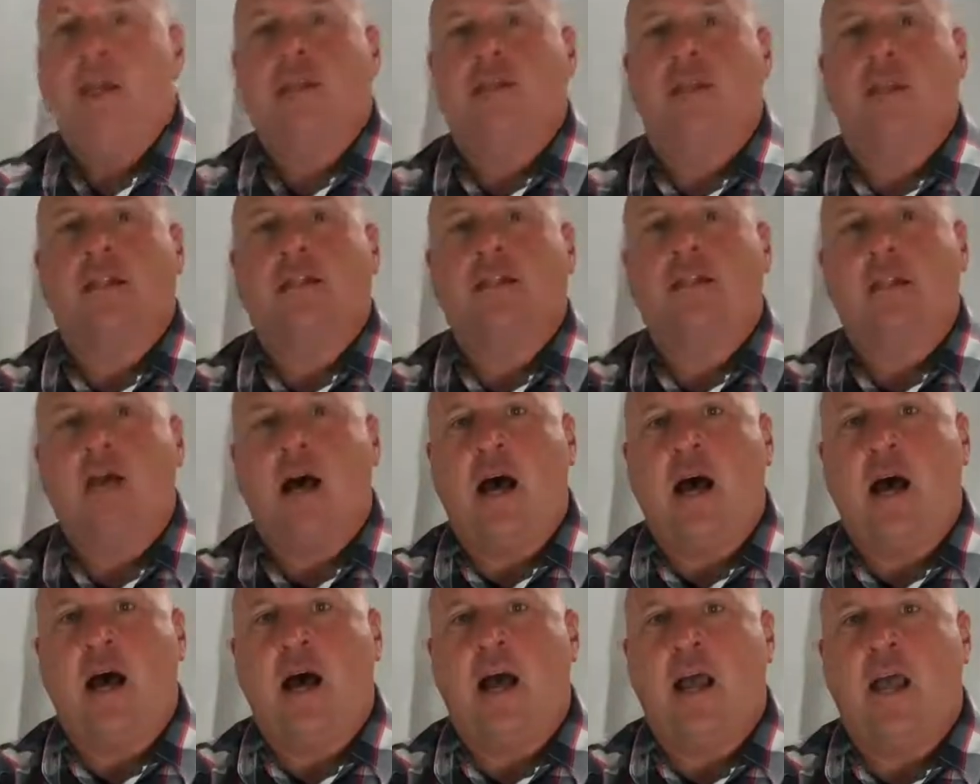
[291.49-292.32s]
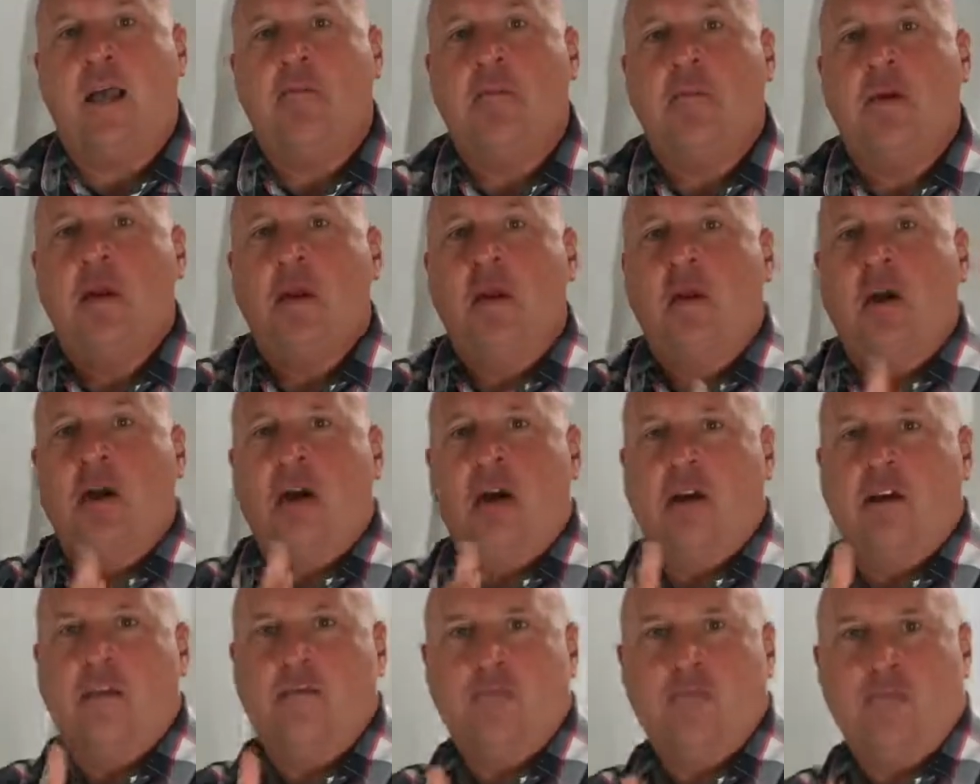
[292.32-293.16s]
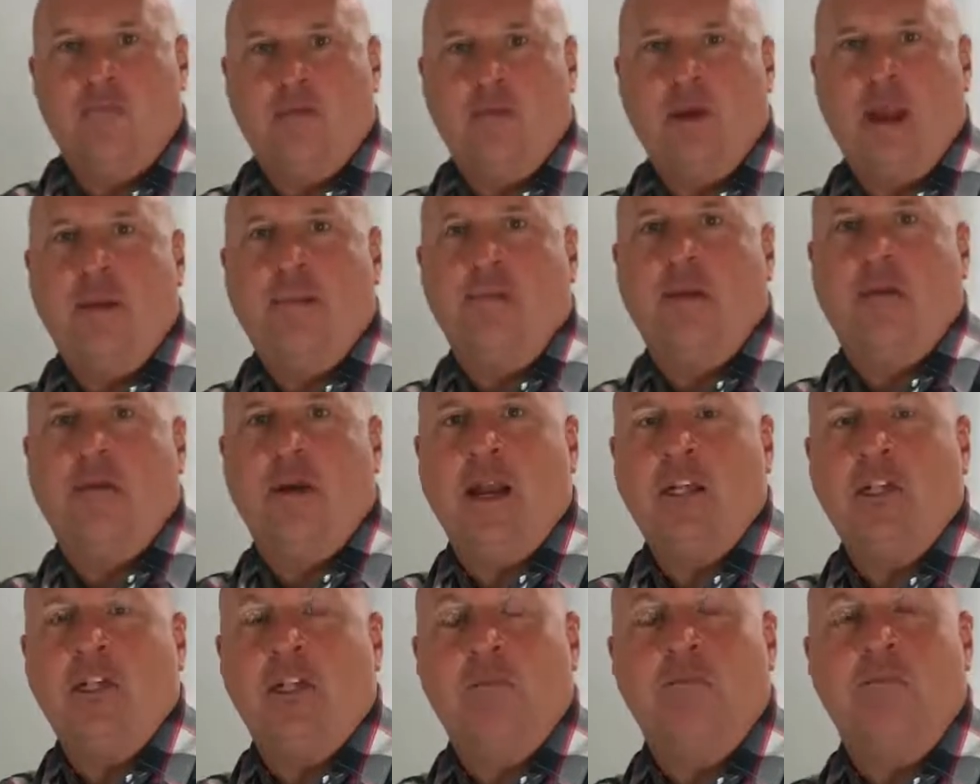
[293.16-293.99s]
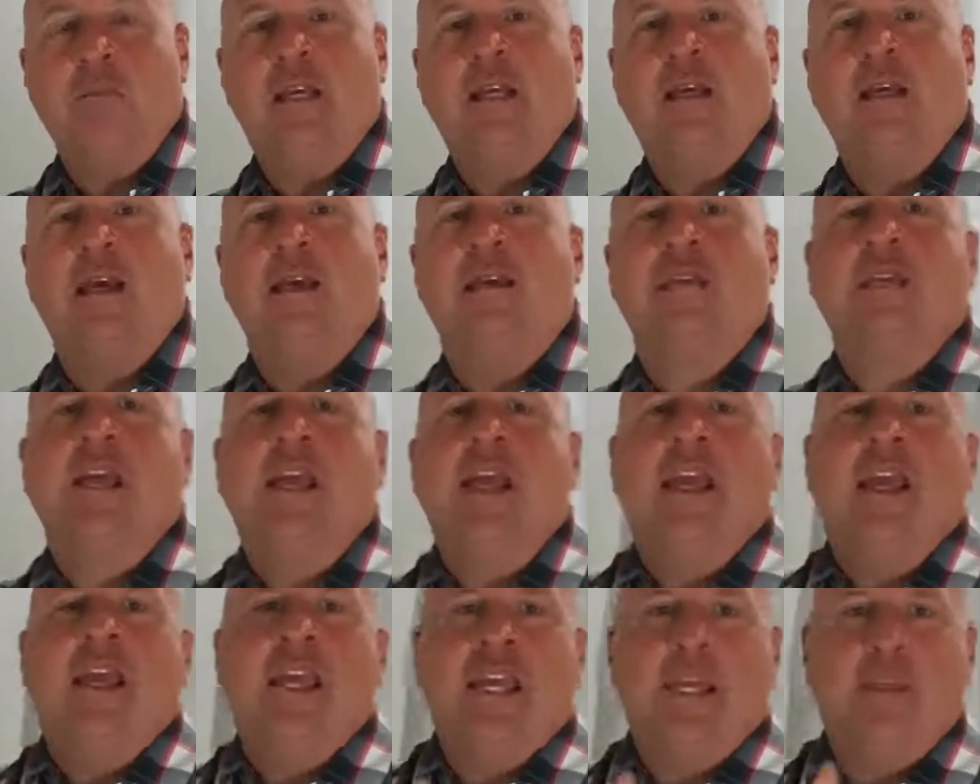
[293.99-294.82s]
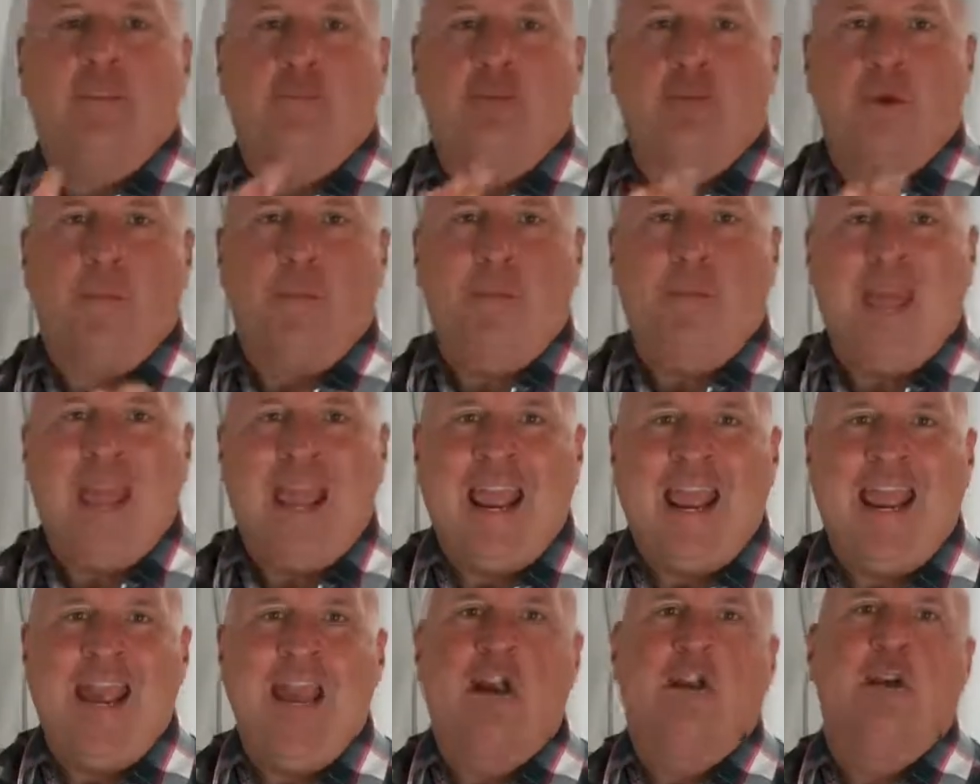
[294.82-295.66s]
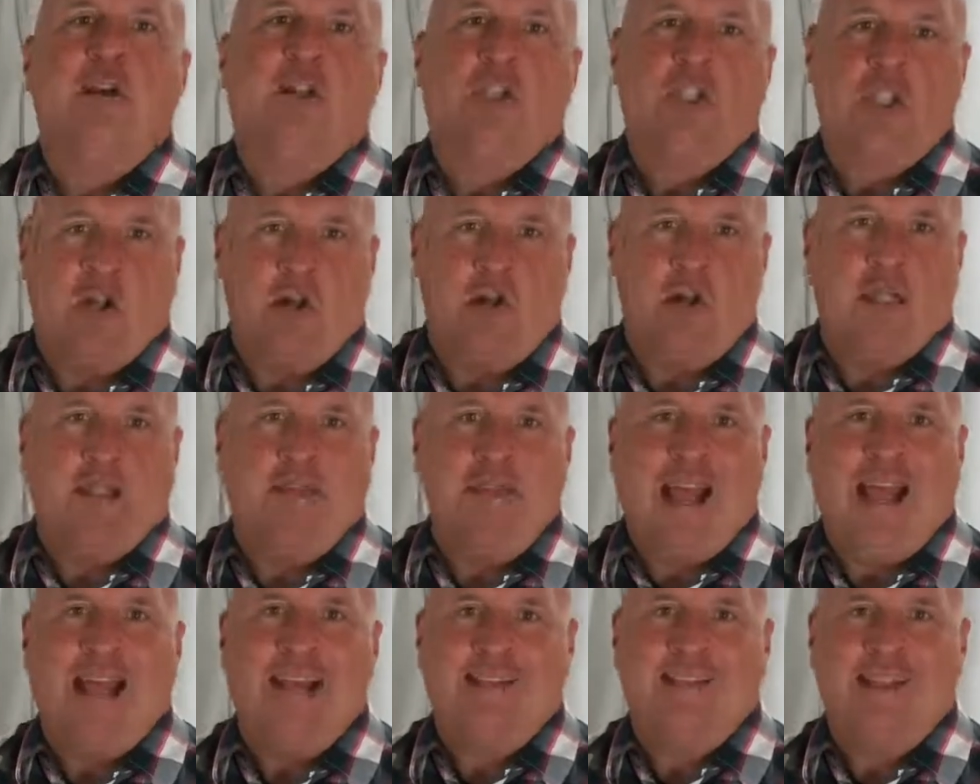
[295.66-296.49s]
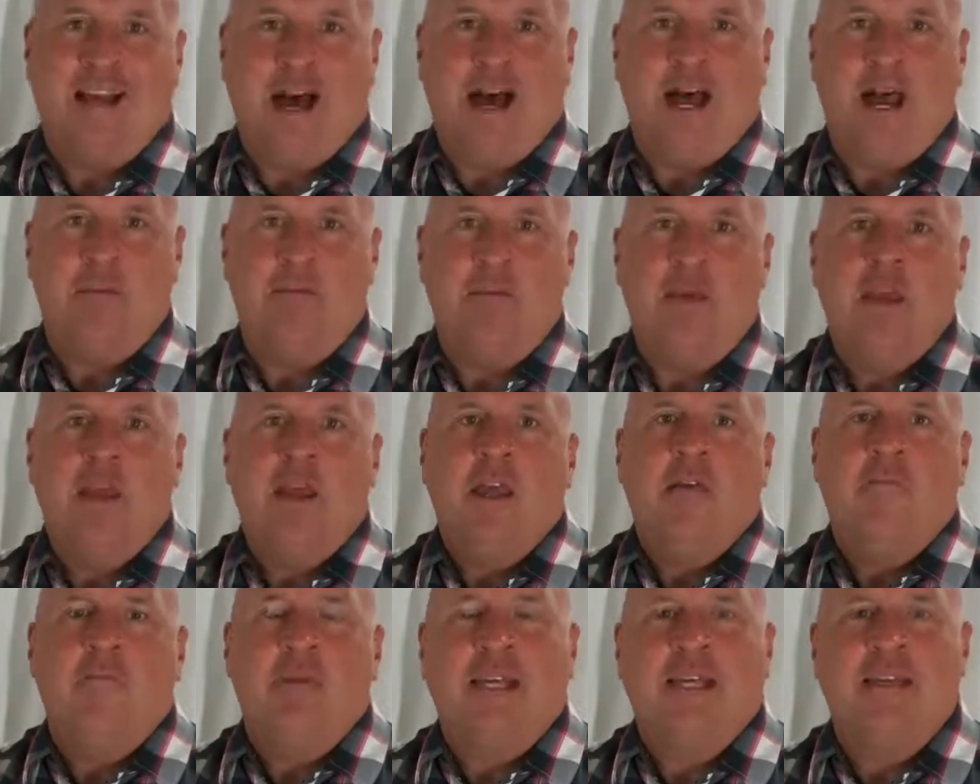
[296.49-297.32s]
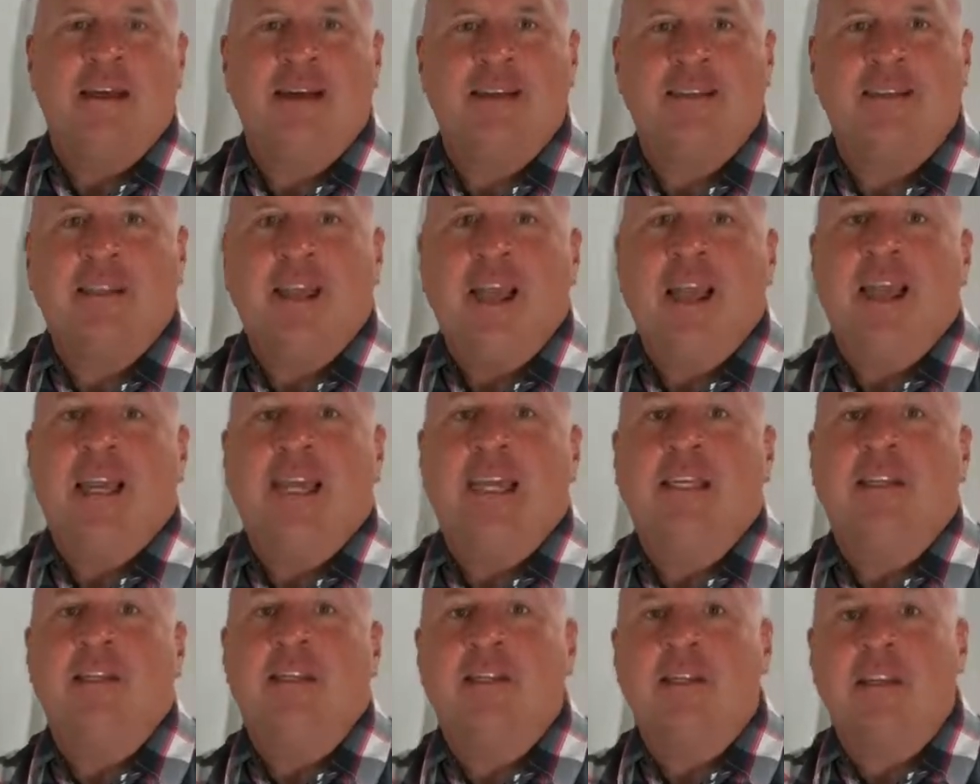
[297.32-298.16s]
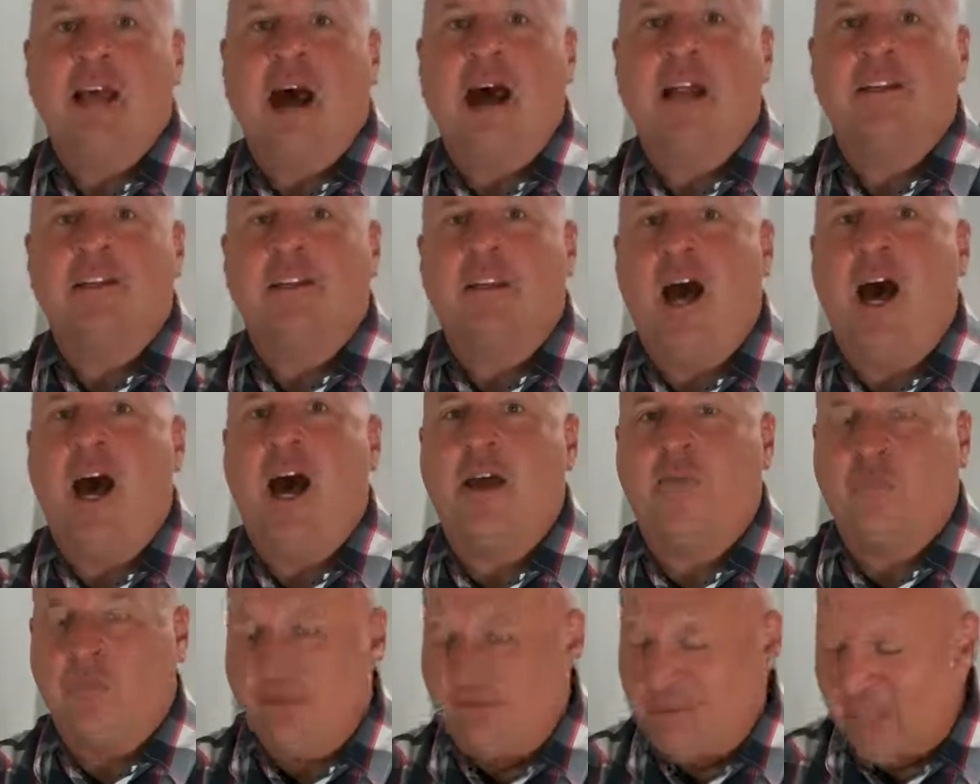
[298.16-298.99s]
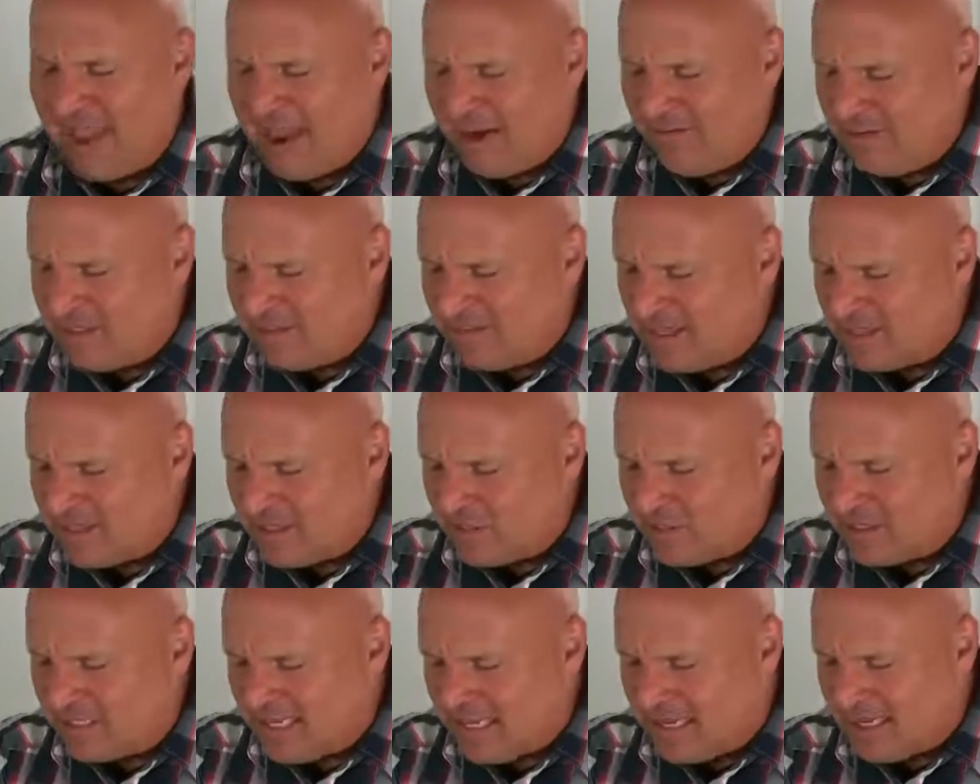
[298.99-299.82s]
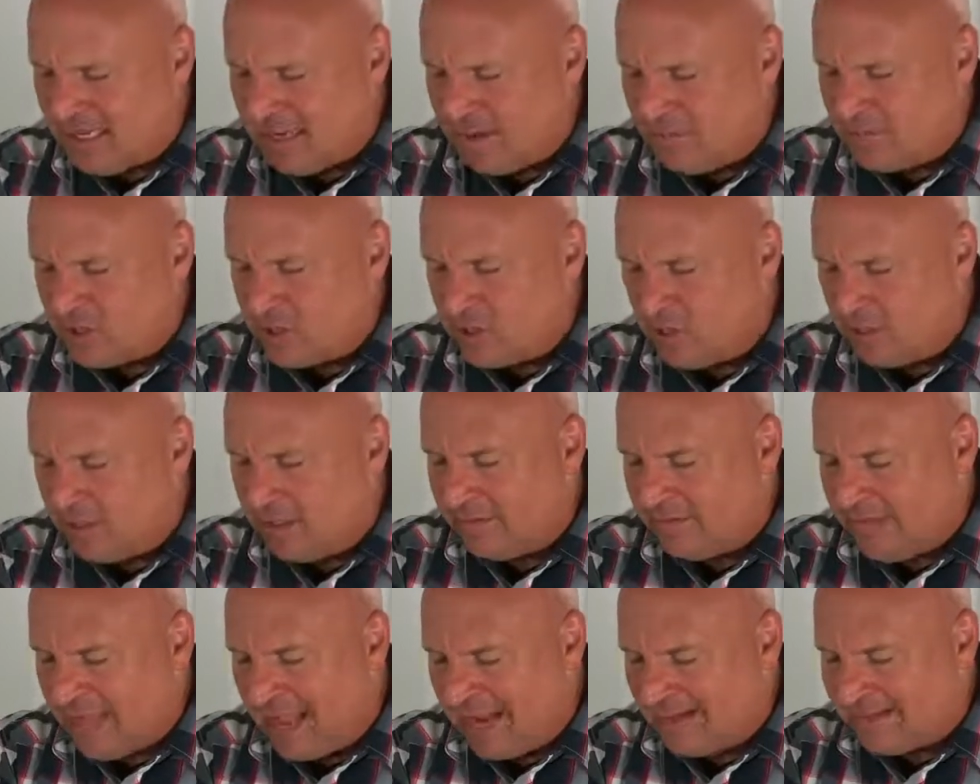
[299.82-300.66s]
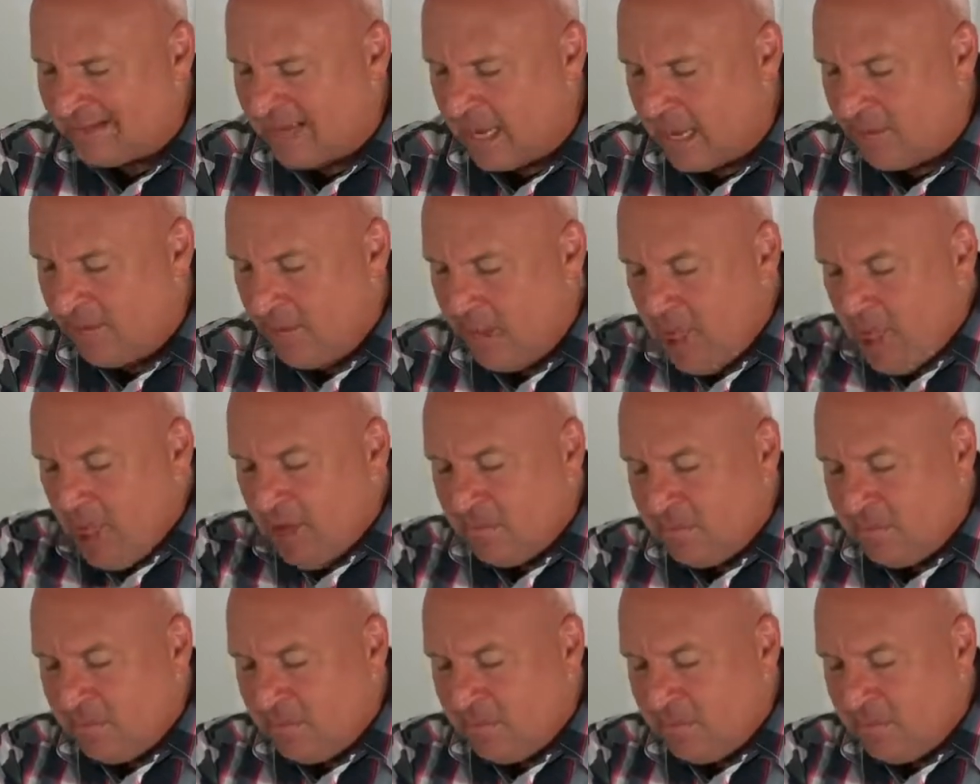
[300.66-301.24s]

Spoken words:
the time of preparation, because he prepared during that time, because he sought God with everything that was in him during that time.